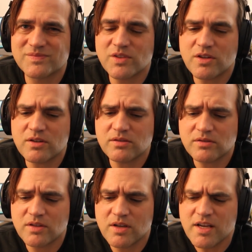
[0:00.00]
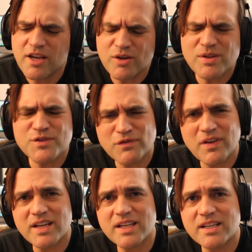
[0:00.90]
you know? You know what's
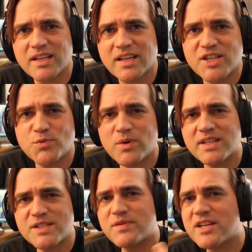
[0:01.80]
funny? It's weird these